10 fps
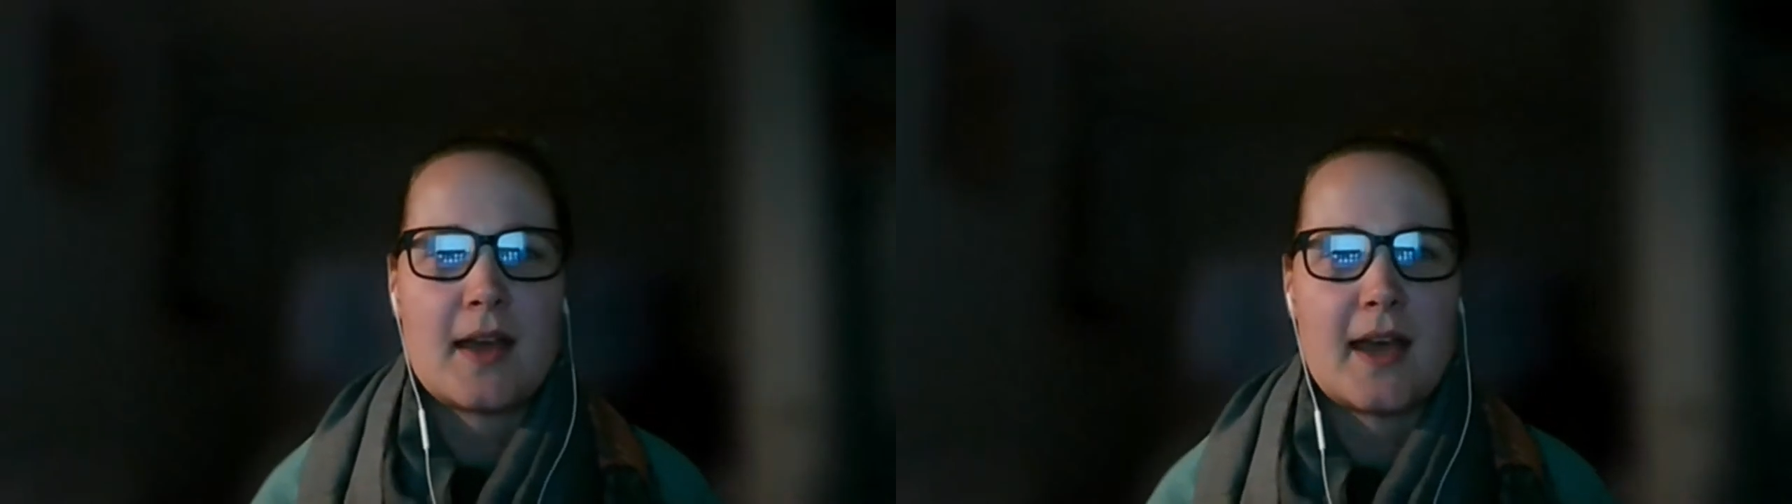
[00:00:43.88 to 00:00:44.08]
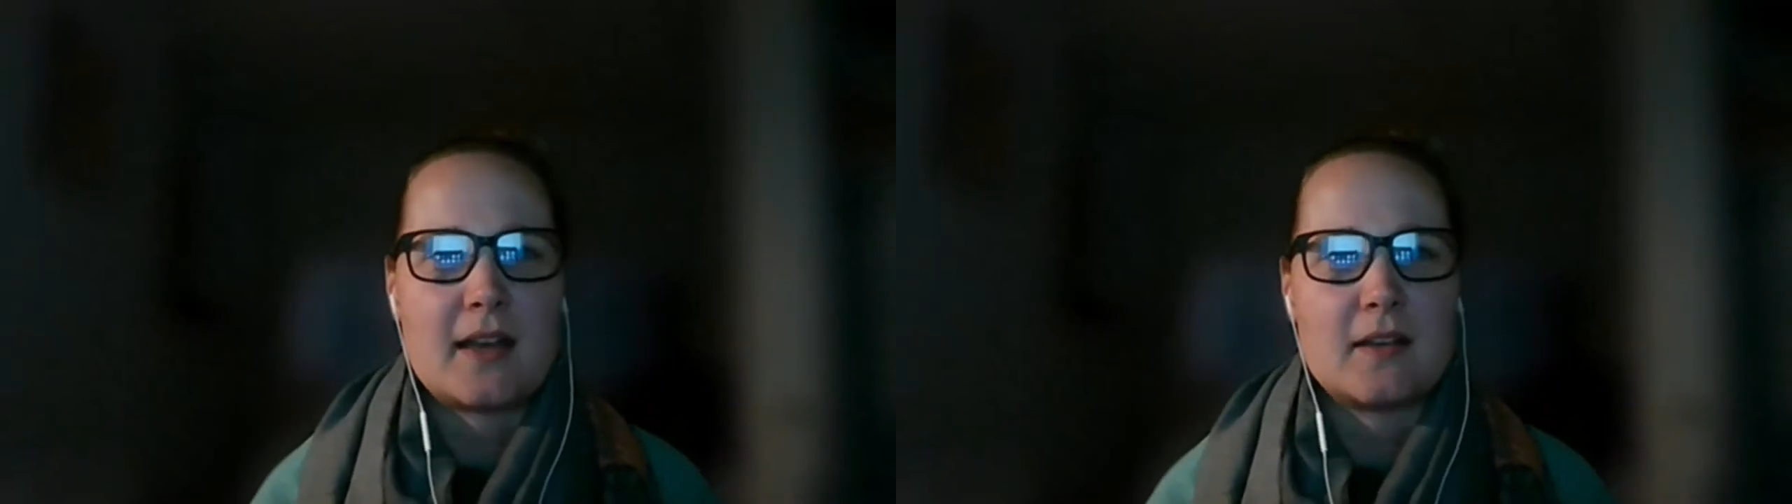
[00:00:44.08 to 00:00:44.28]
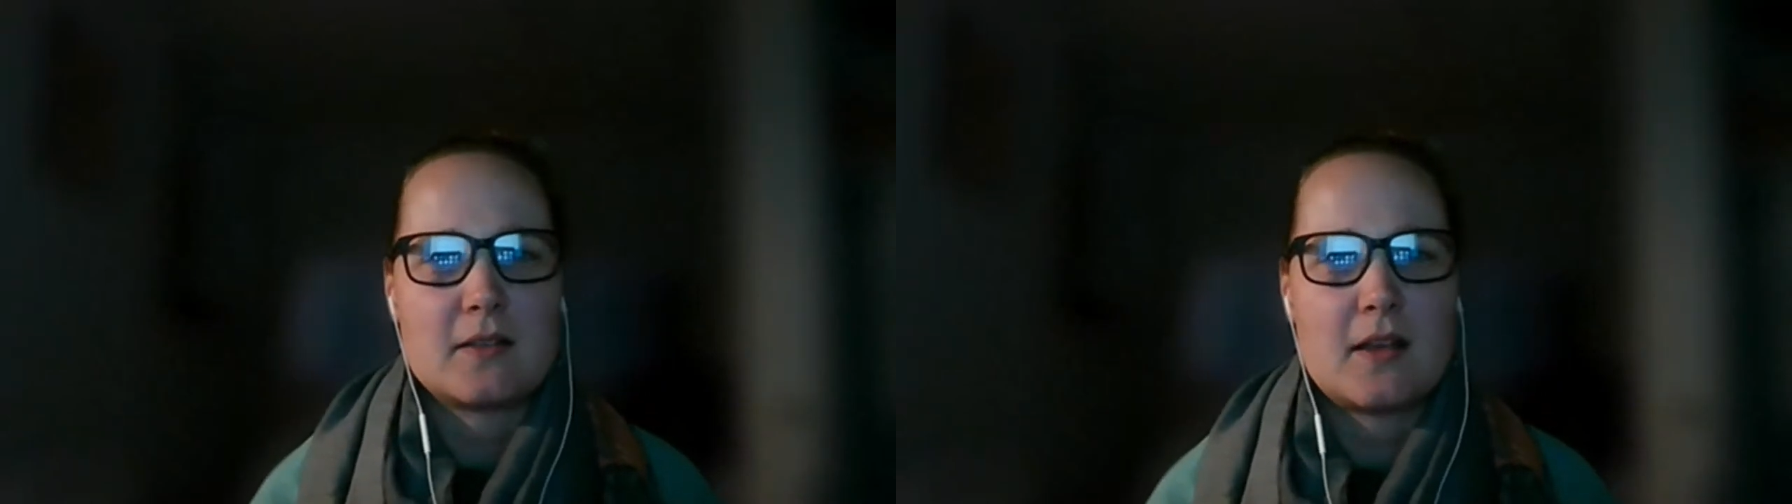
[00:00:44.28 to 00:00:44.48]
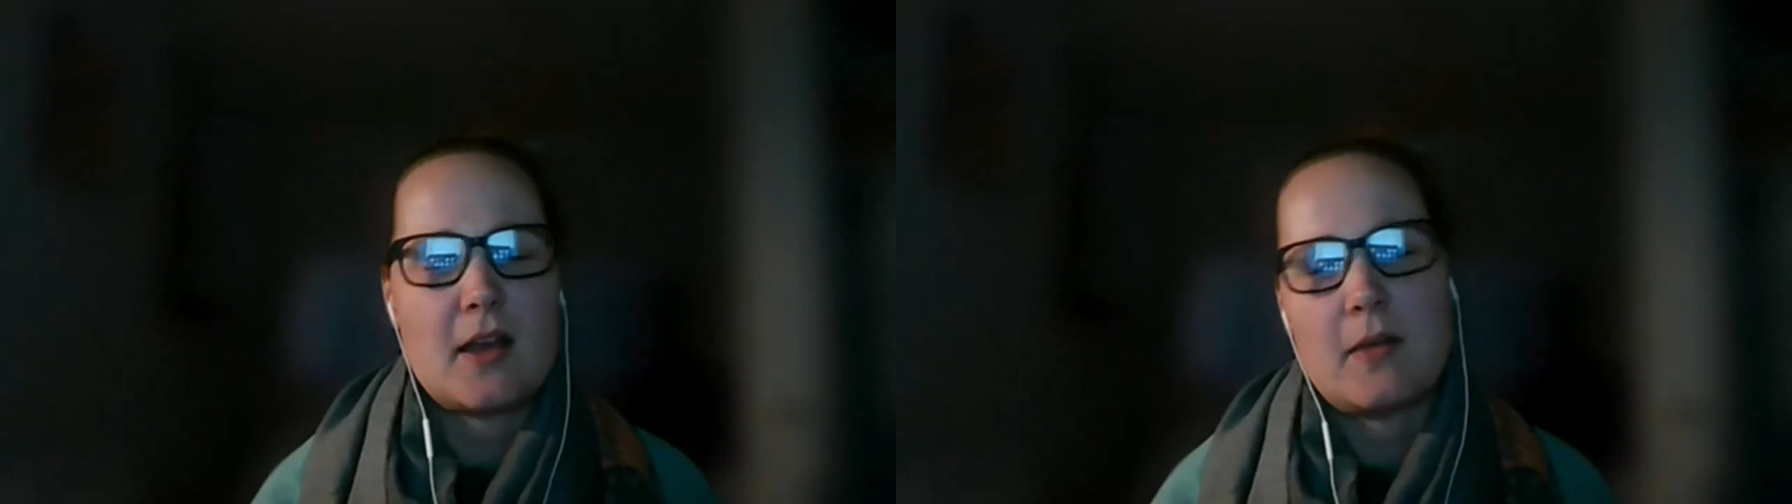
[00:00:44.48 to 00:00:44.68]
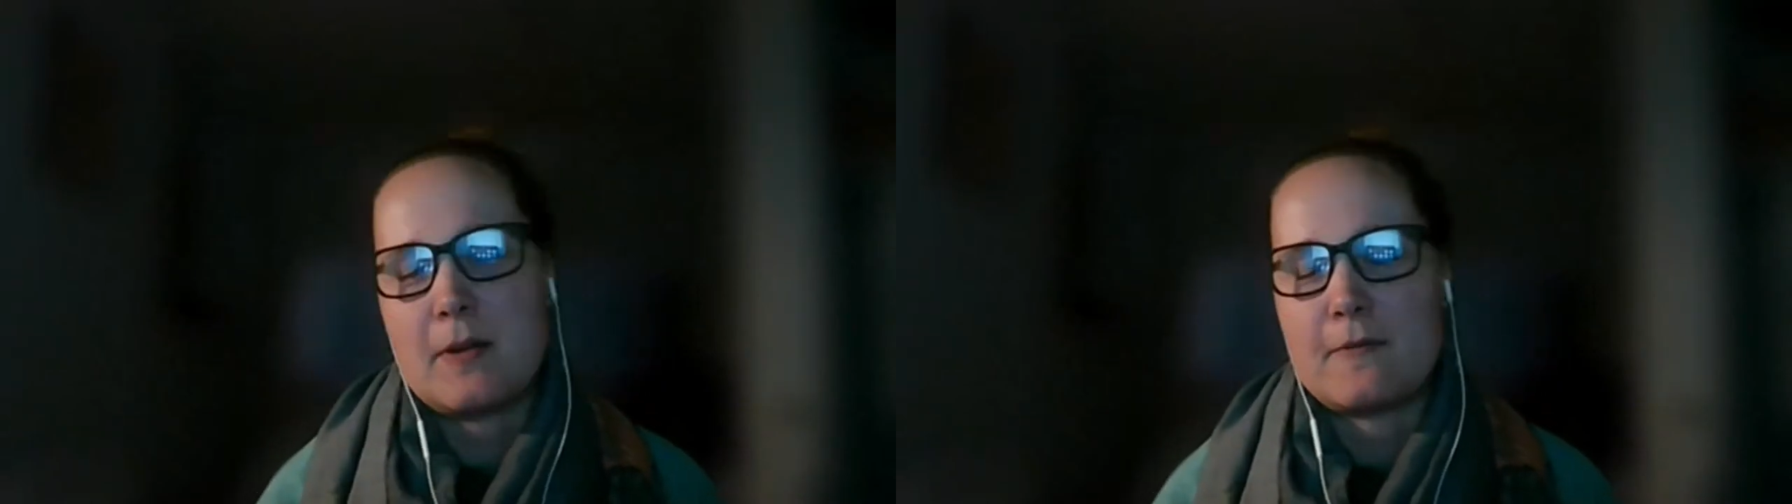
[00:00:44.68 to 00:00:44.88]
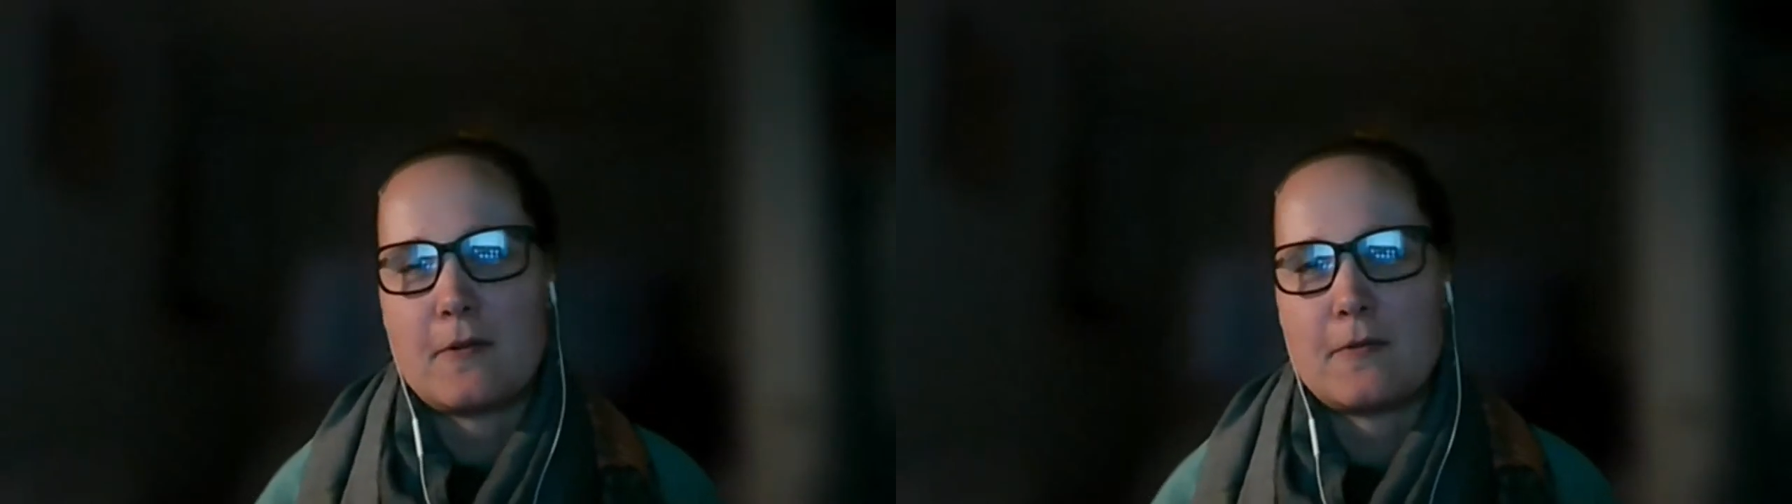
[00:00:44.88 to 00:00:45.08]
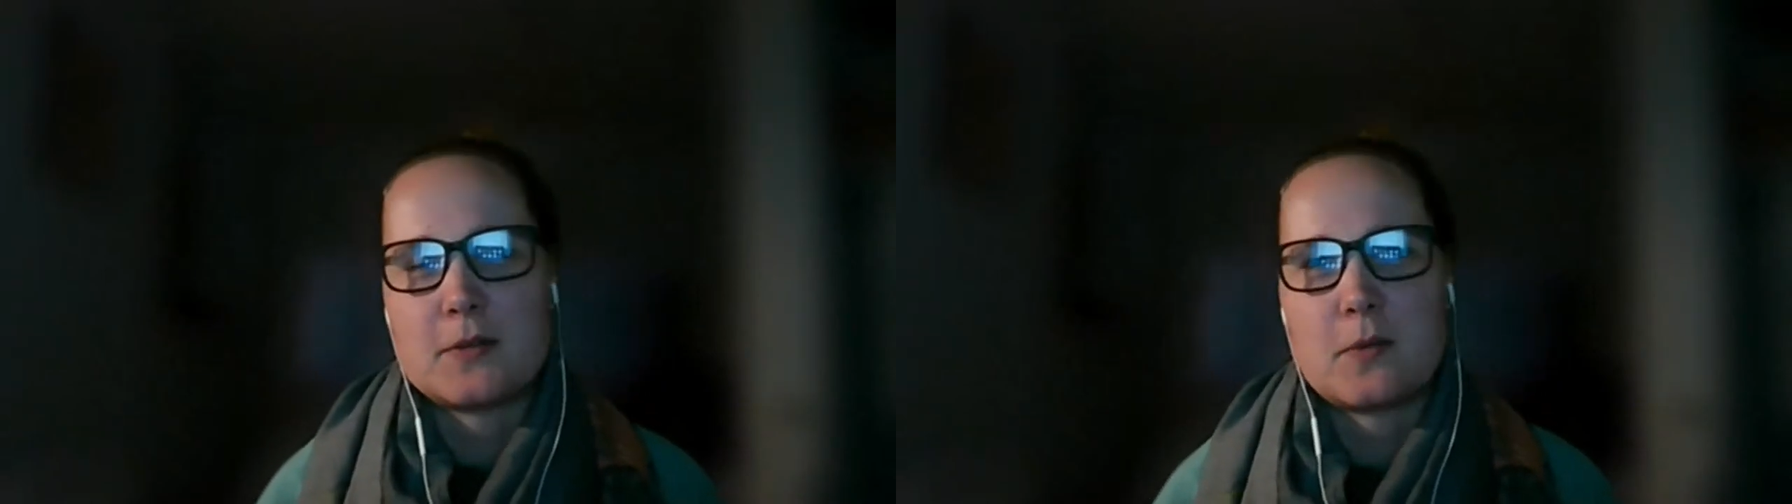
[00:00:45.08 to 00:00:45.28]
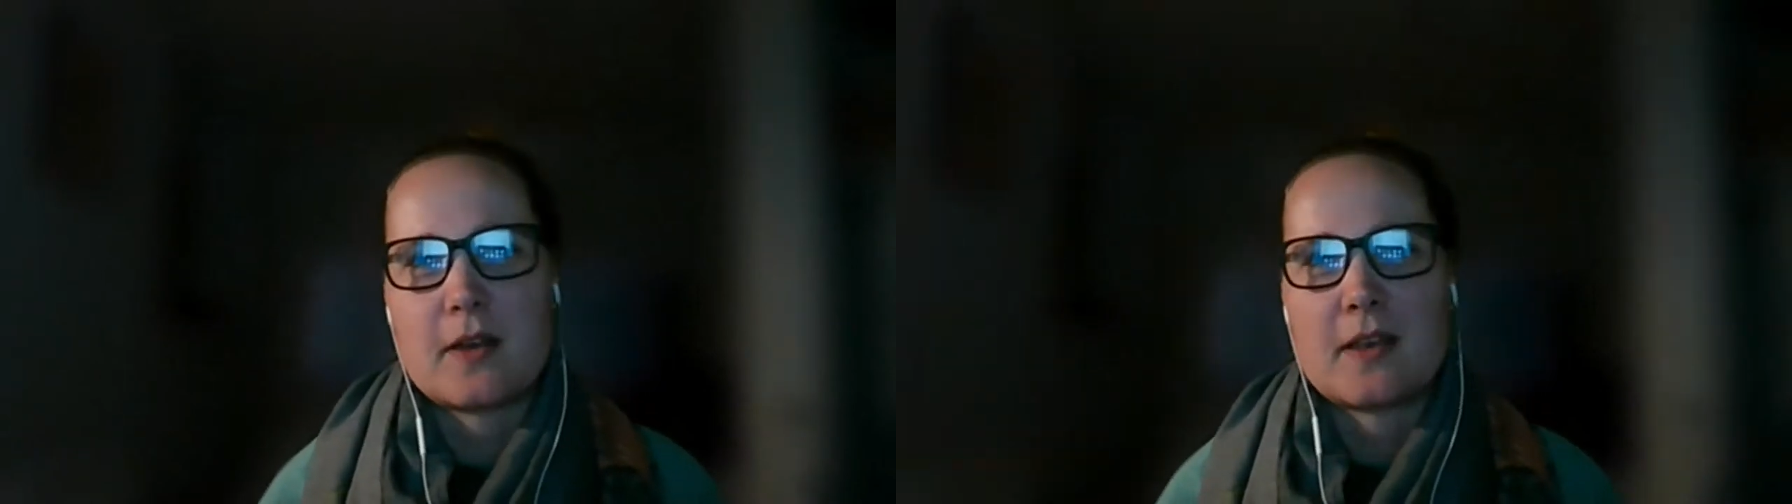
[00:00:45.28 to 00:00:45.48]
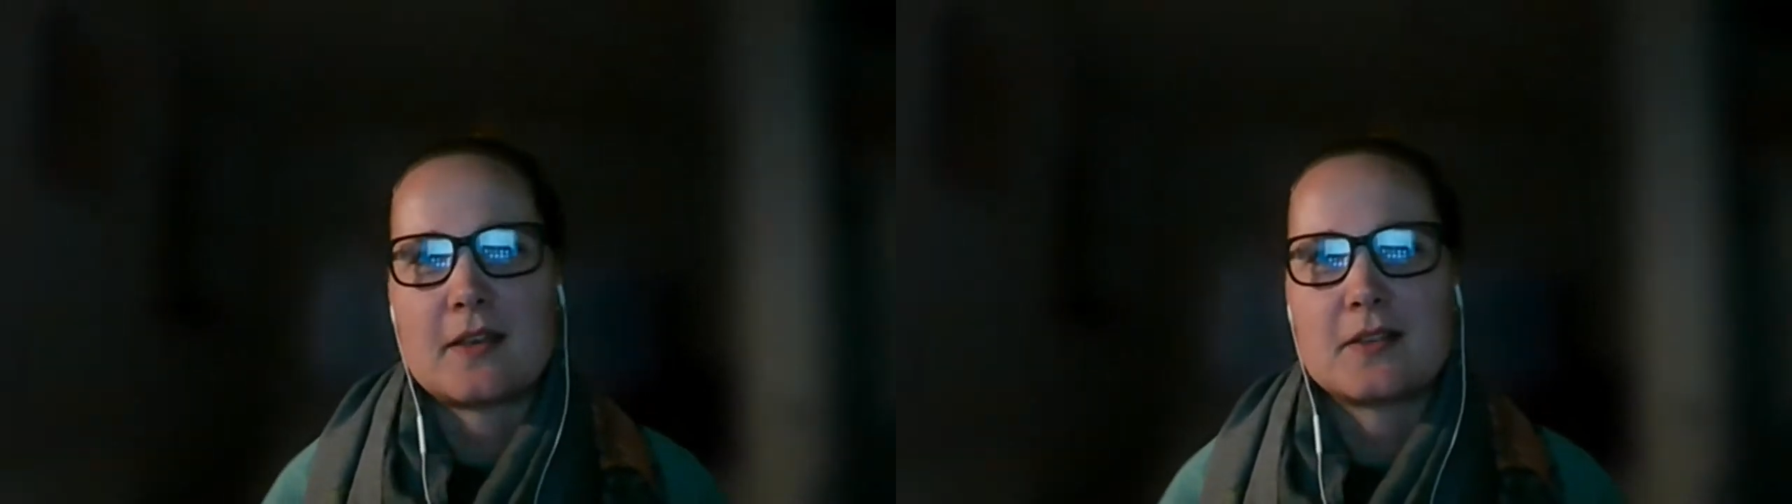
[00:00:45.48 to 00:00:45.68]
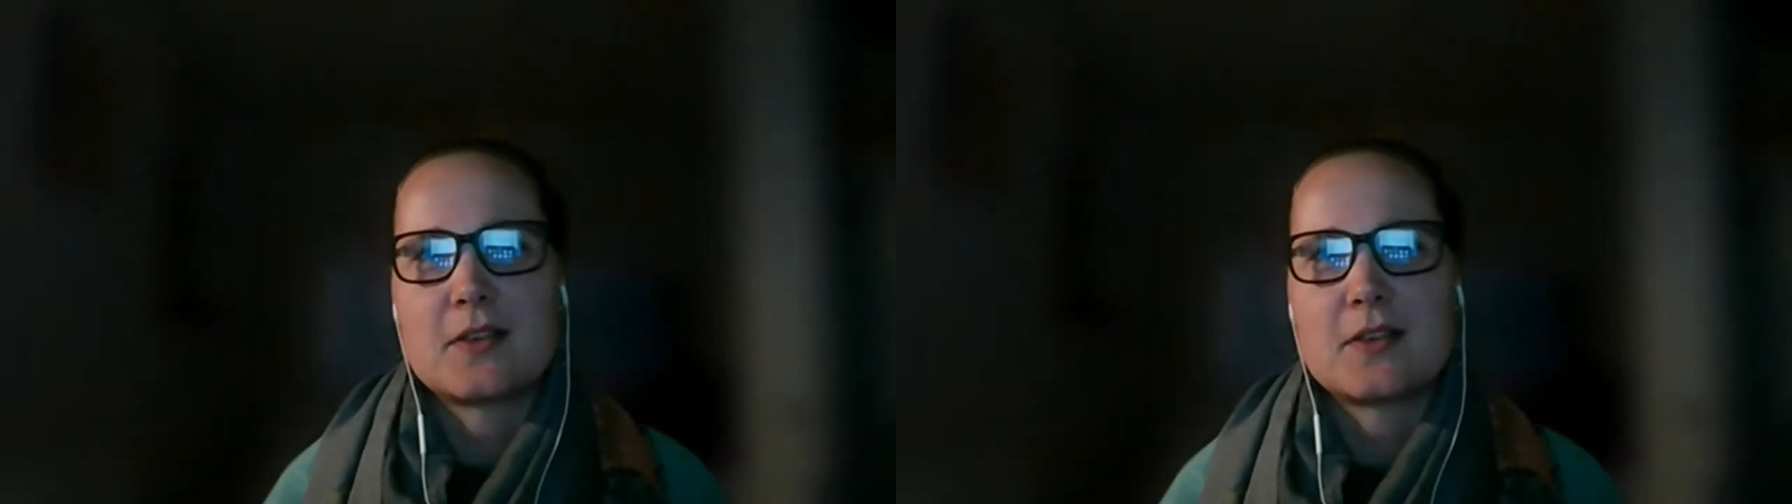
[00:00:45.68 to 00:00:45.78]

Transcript: and a bit of office working.